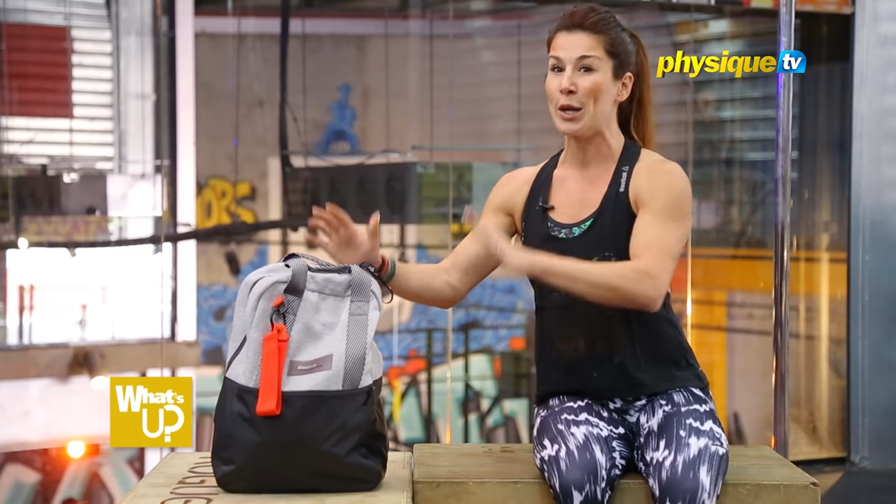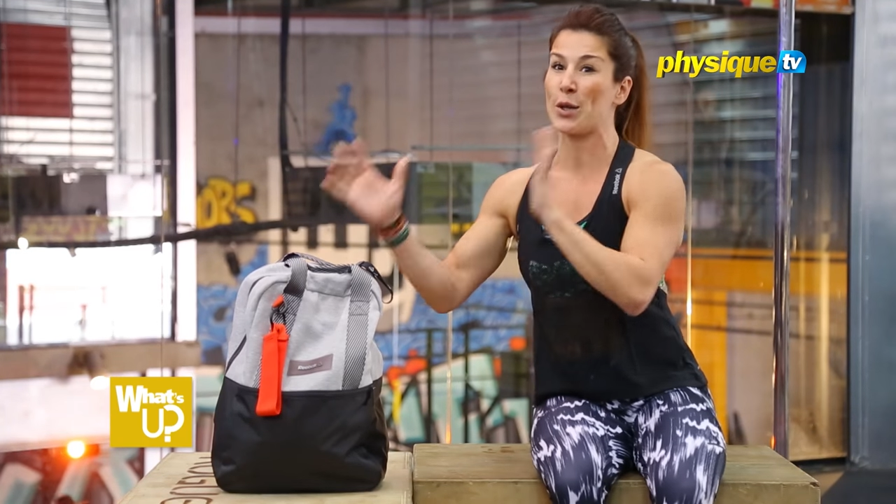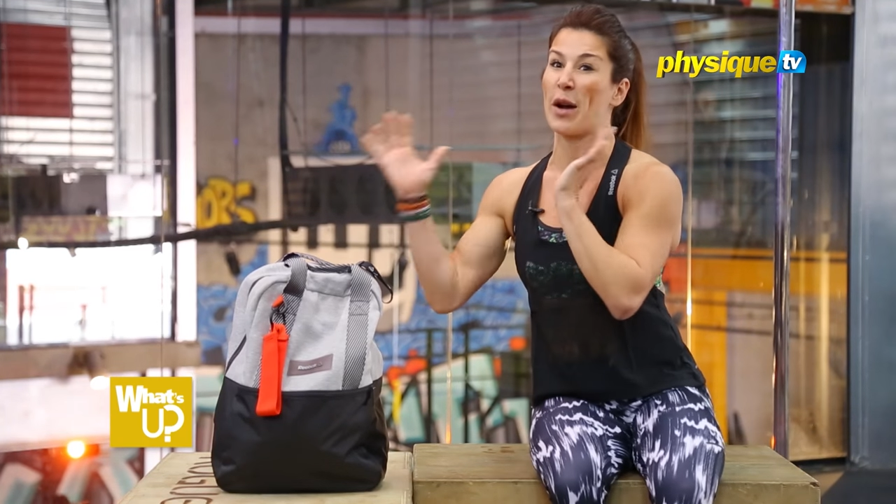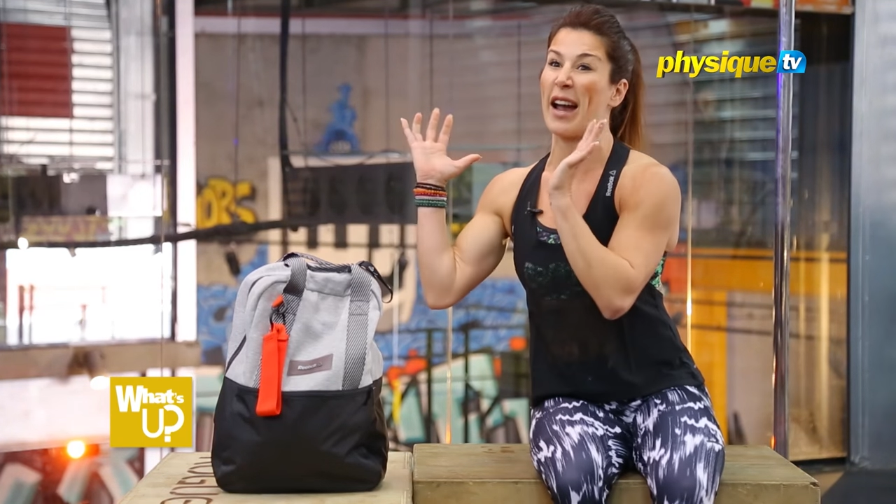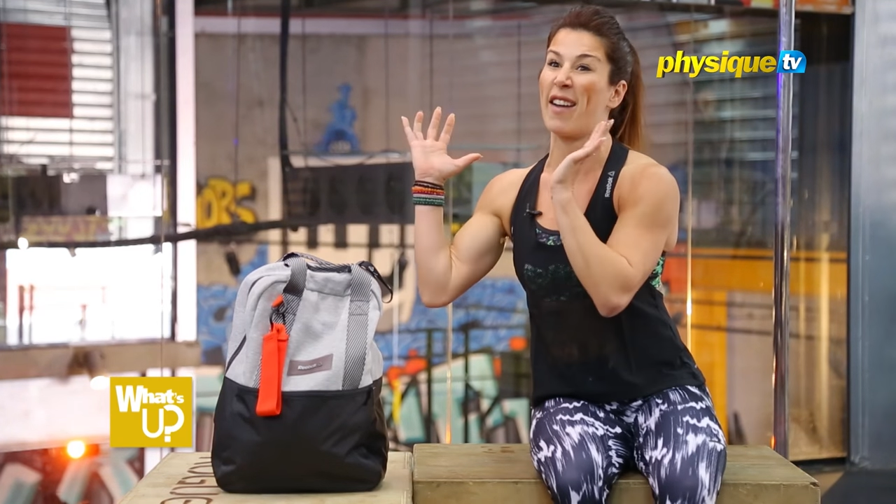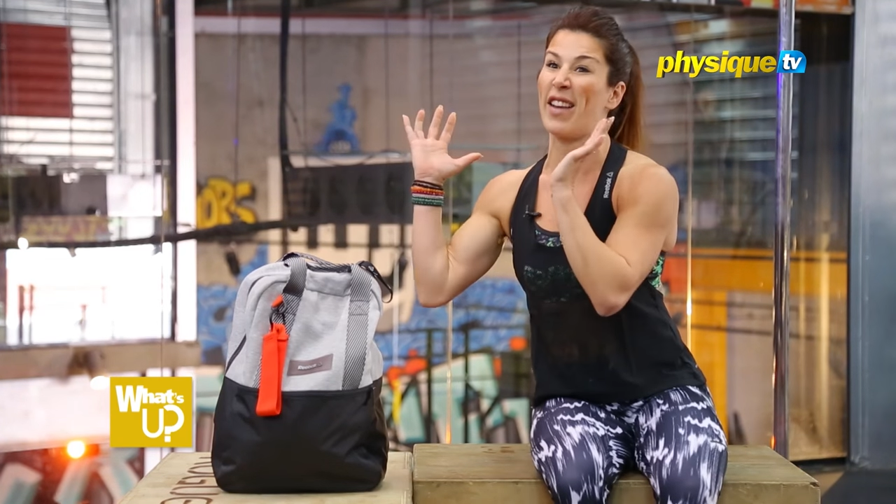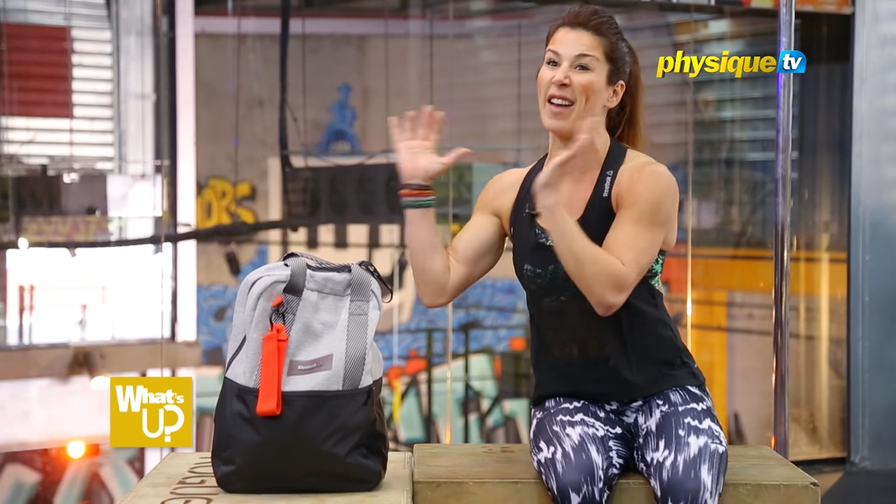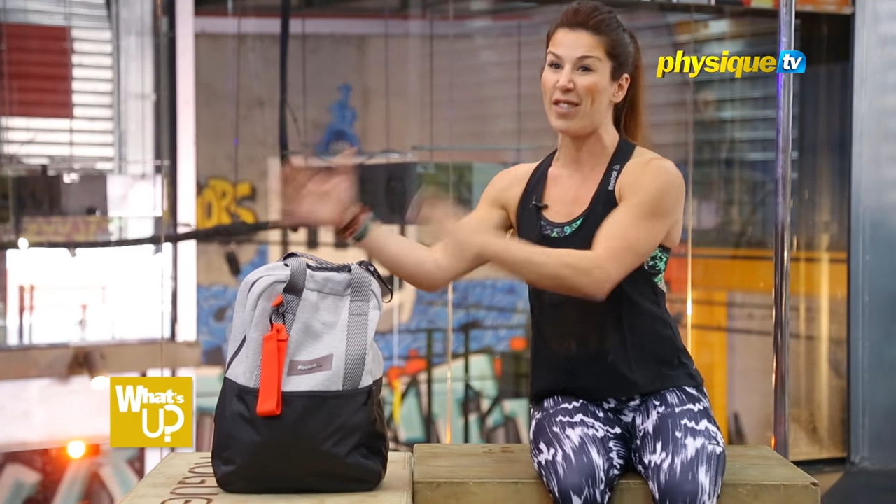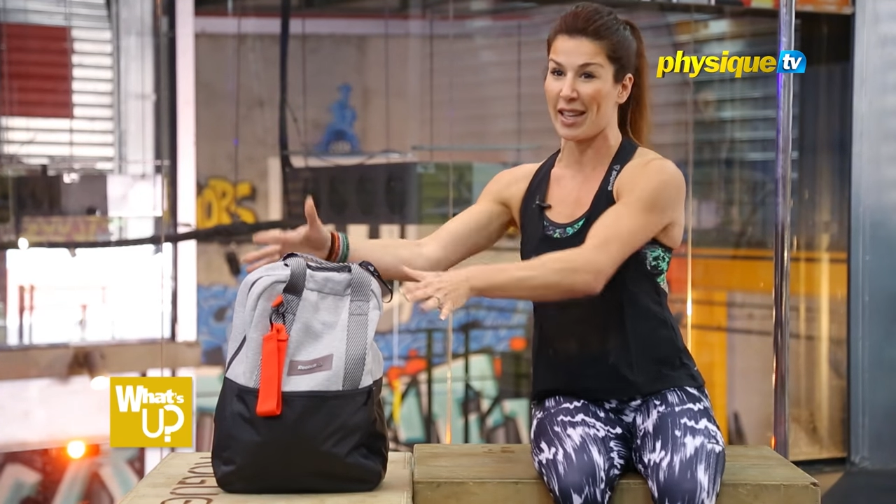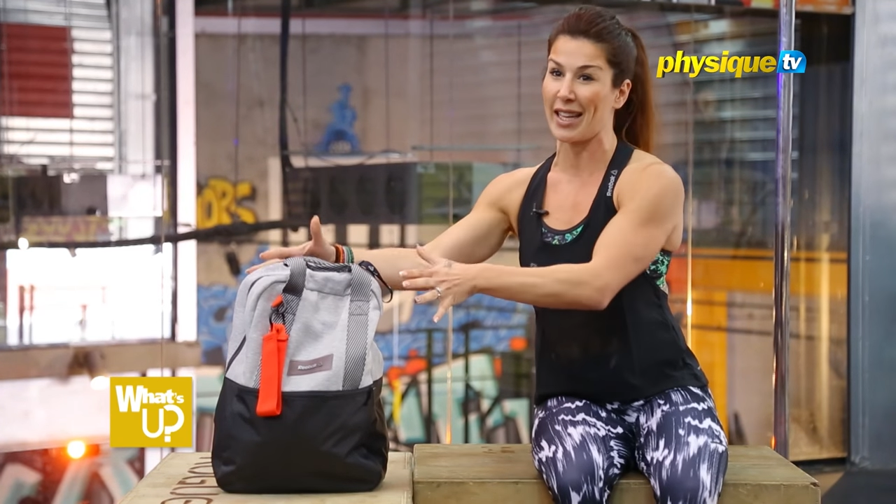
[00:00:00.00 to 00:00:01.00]
so I have
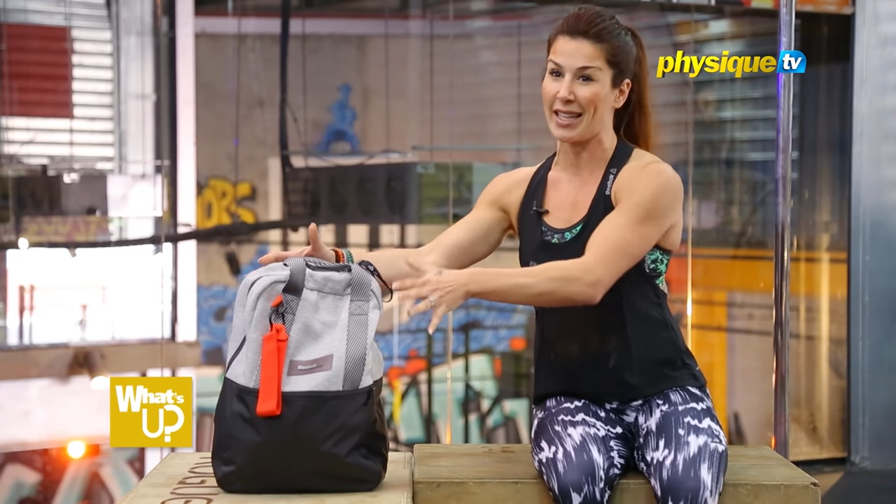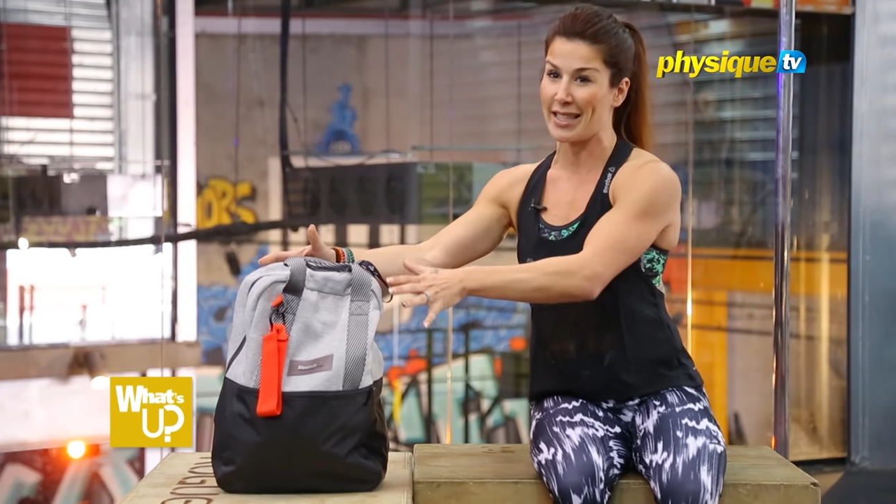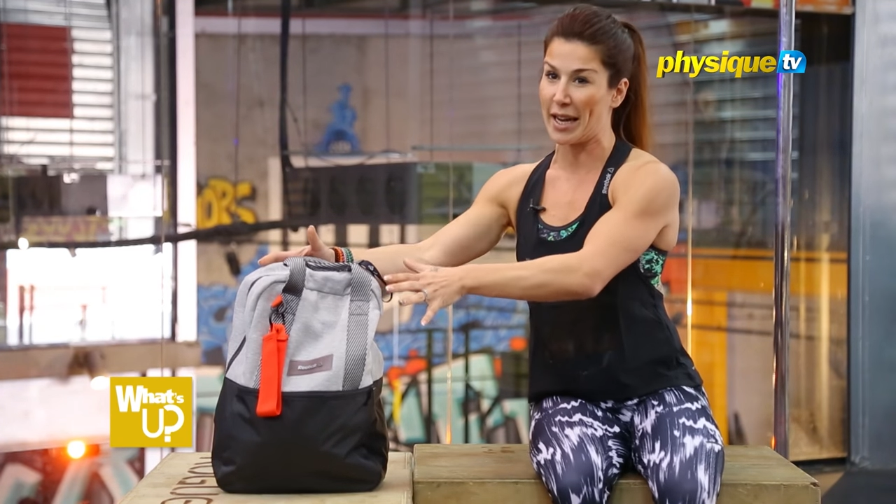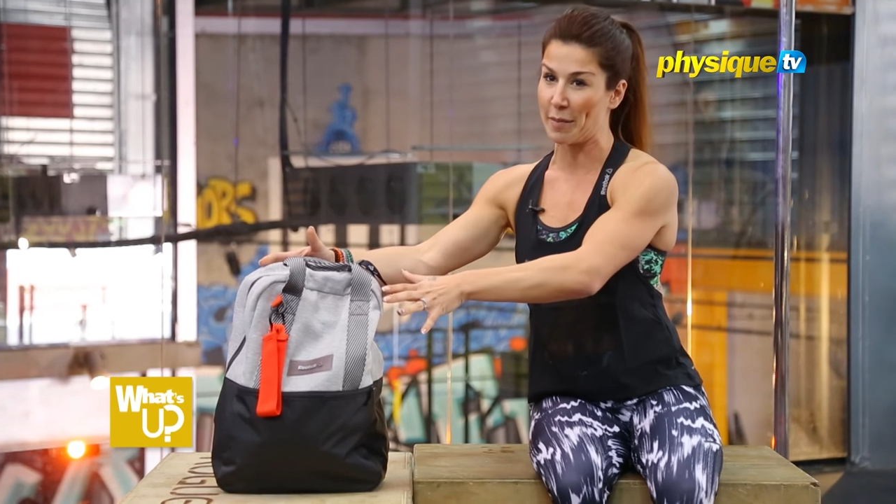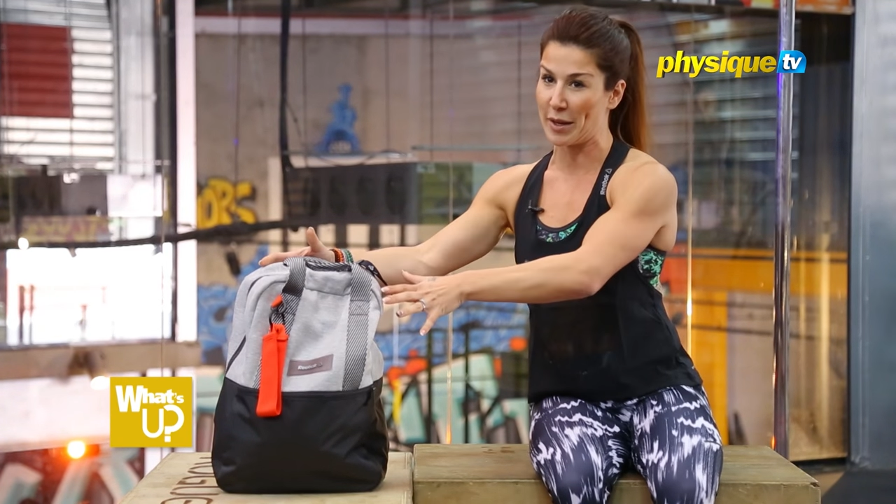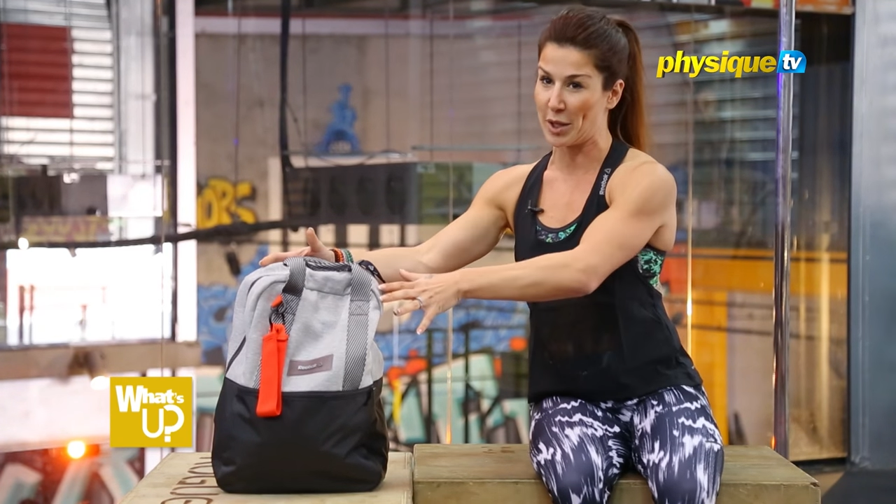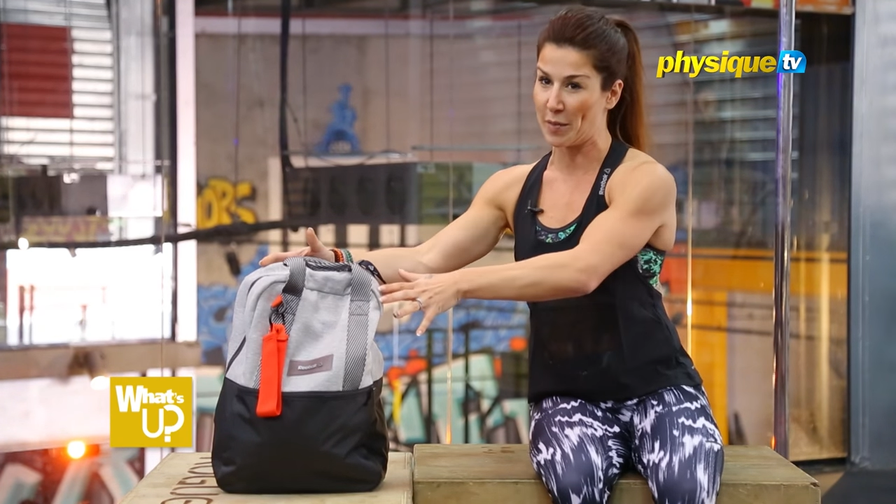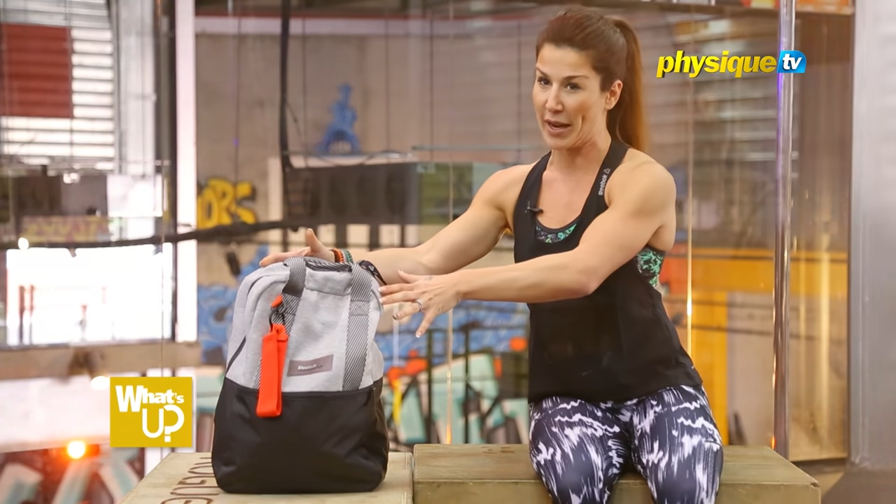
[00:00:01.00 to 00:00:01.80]
everything inside my gym